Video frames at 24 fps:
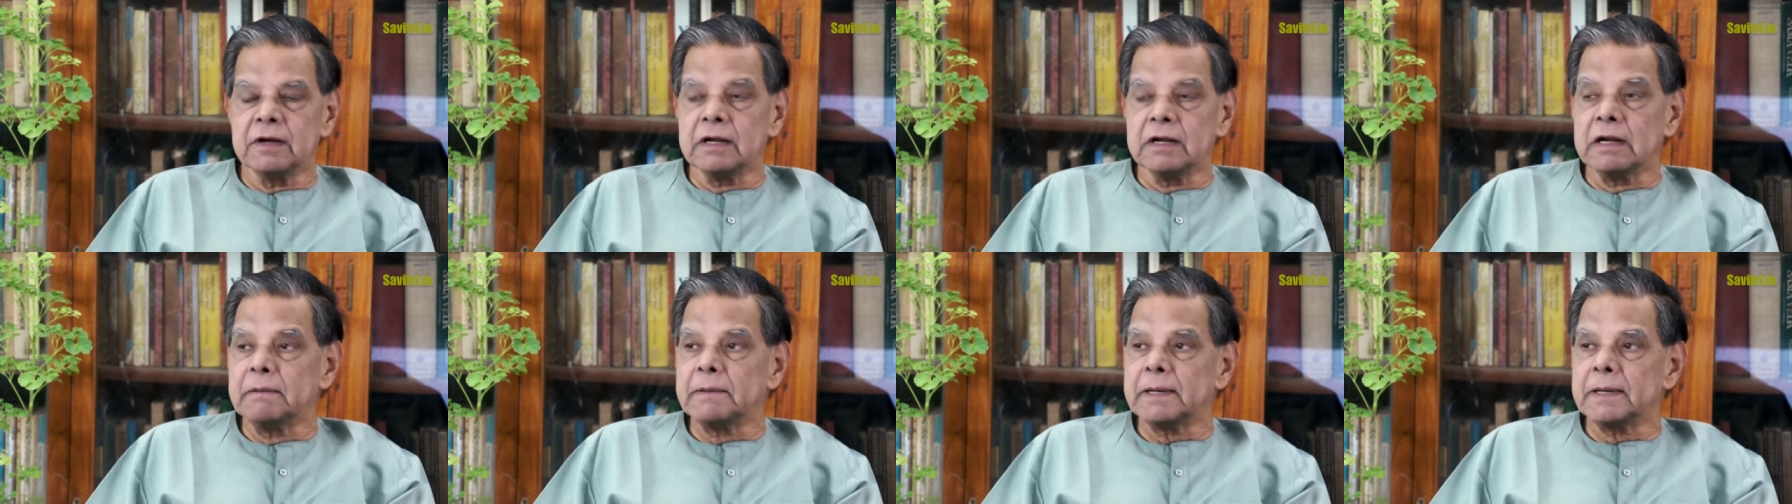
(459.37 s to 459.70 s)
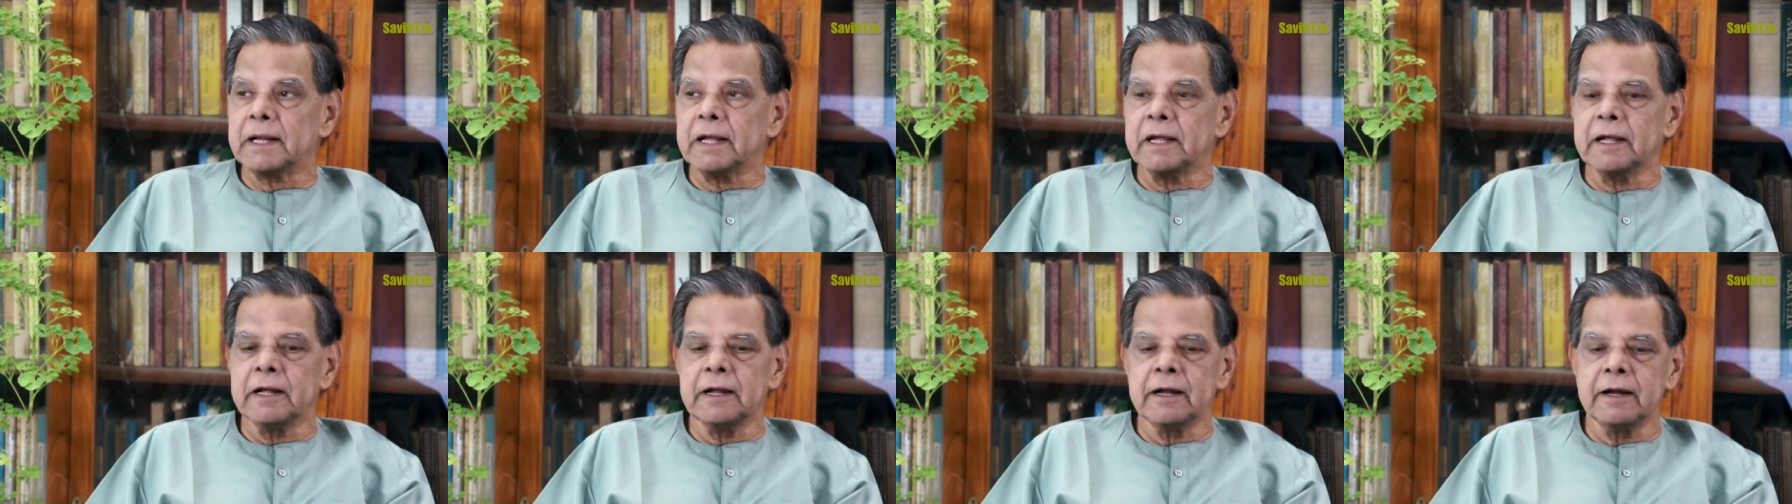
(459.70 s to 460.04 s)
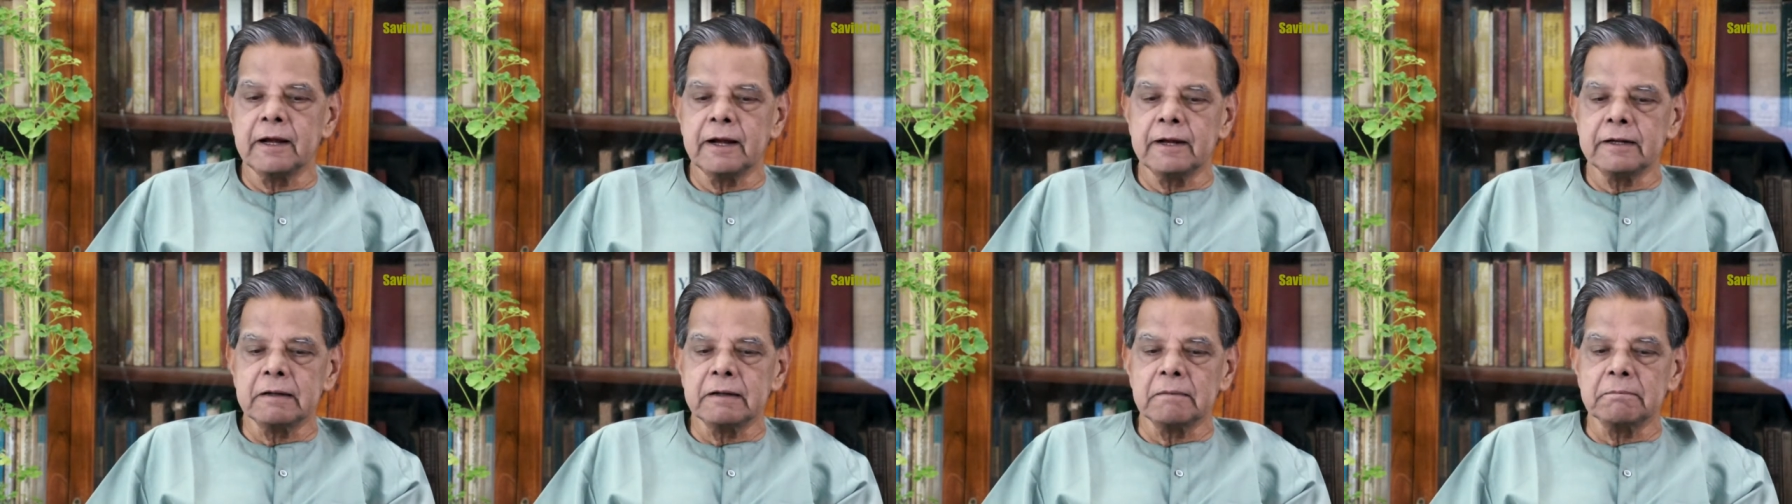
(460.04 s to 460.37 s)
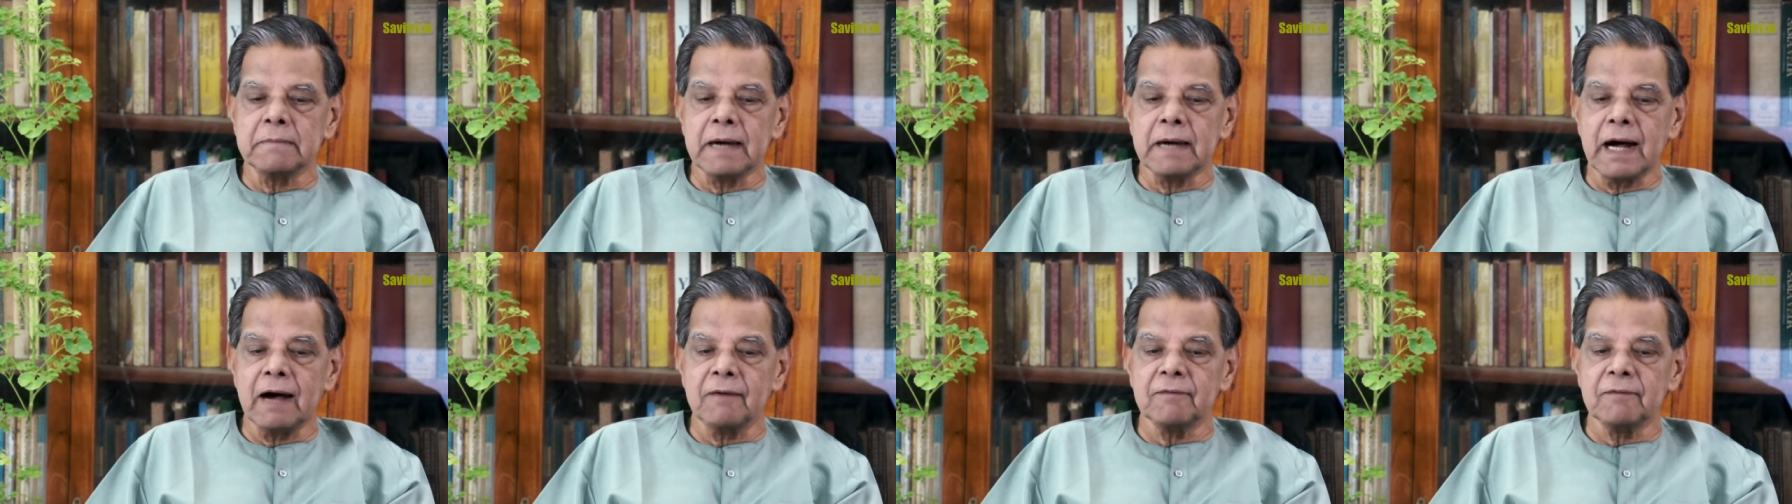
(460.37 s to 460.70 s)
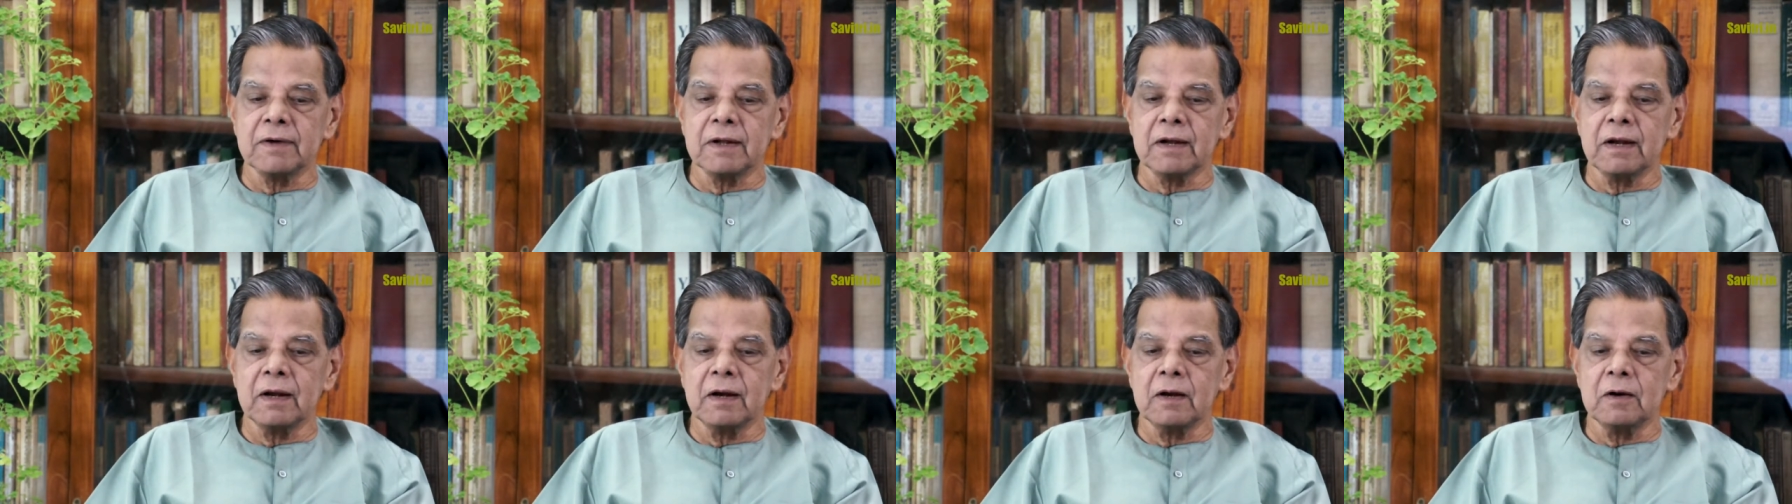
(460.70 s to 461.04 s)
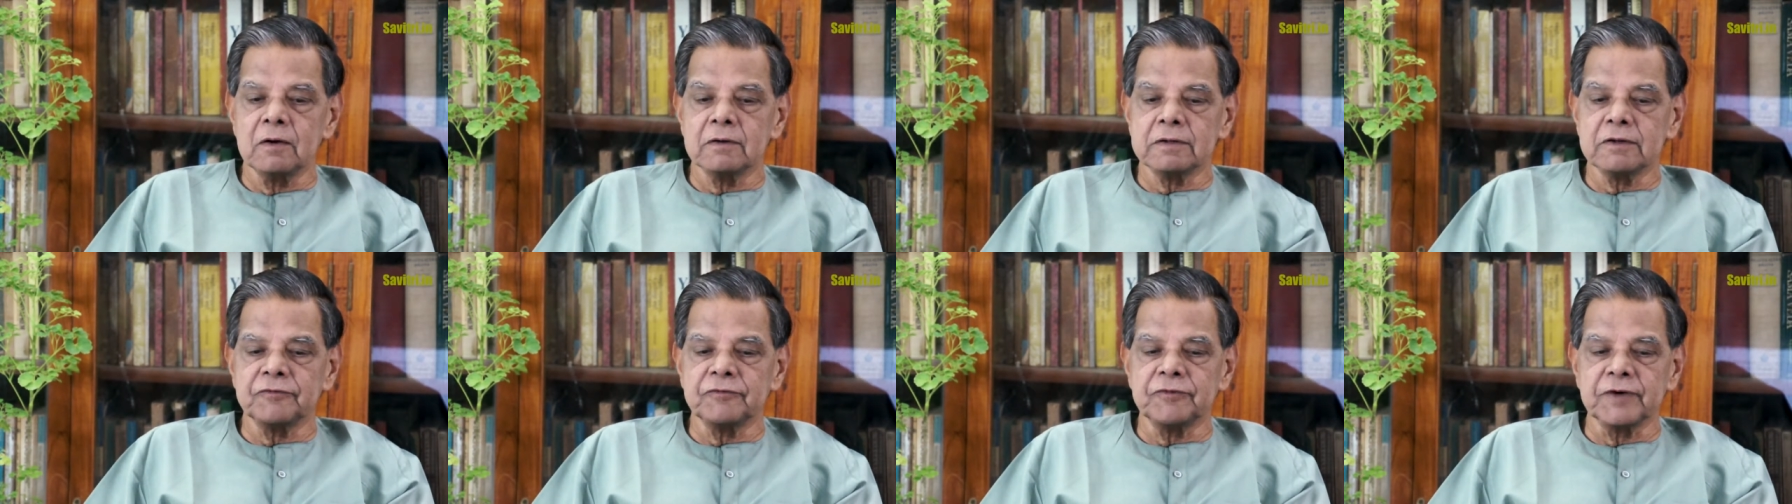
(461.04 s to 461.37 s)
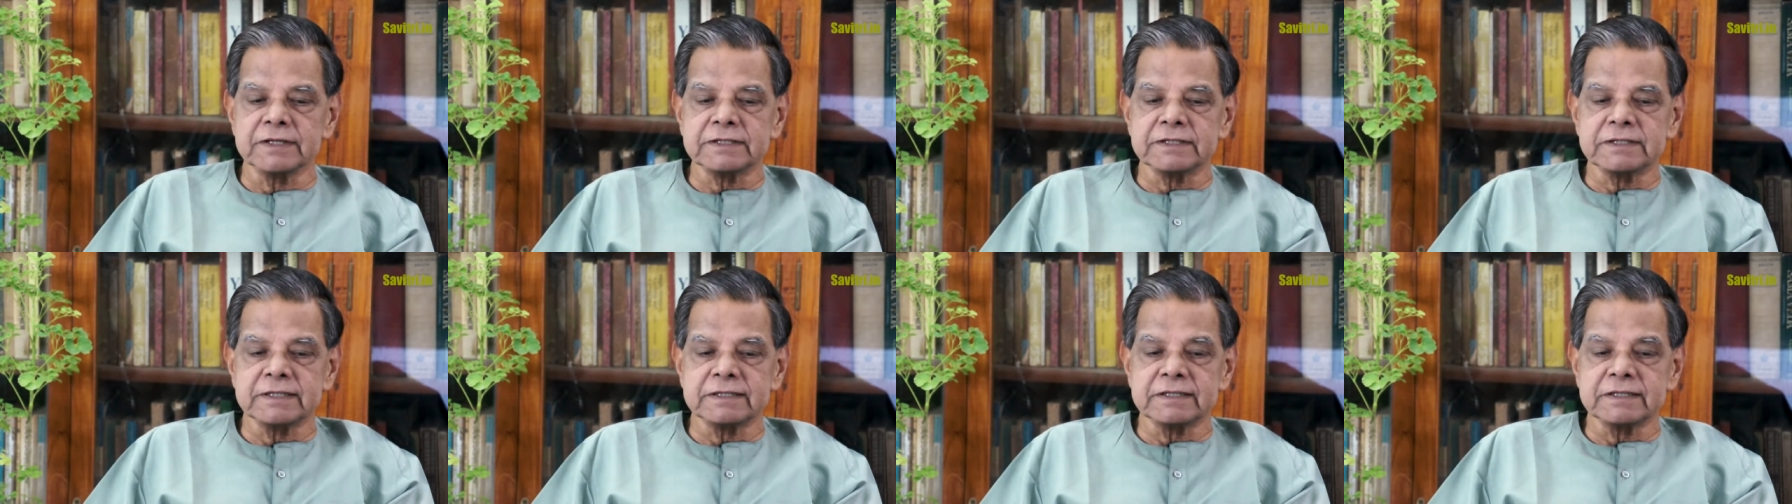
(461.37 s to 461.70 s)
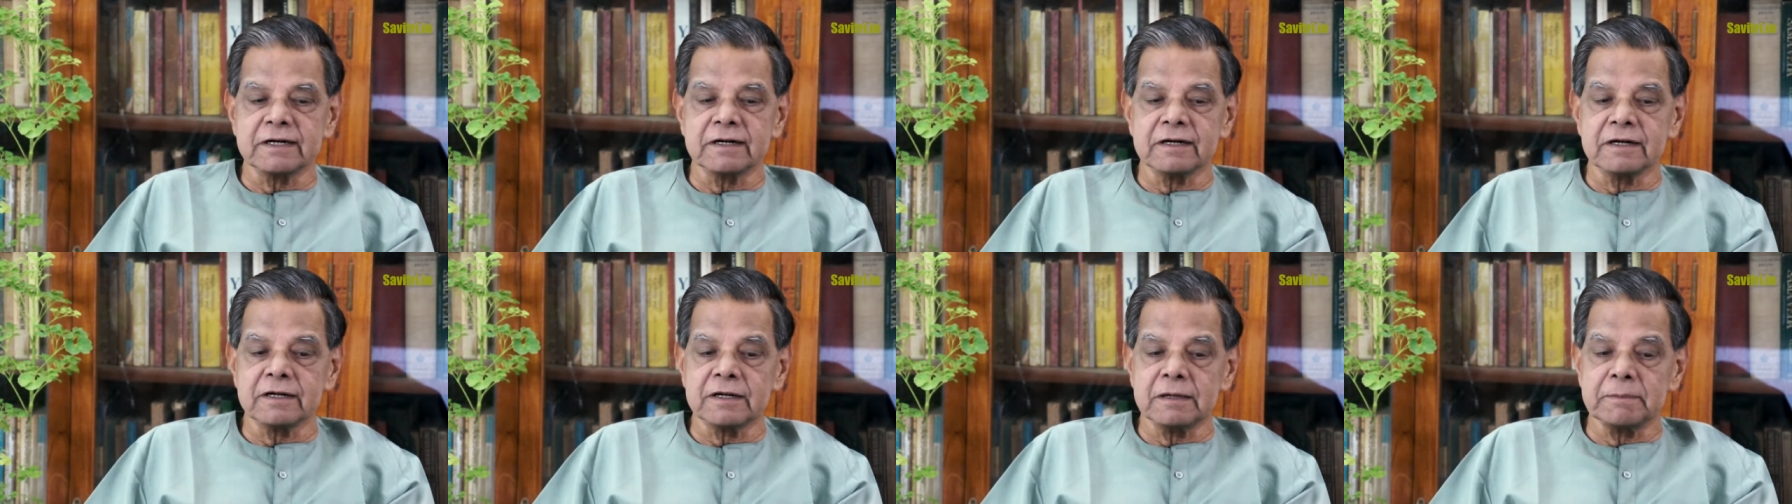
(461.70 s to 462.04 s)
repeating the marvel of the first descent,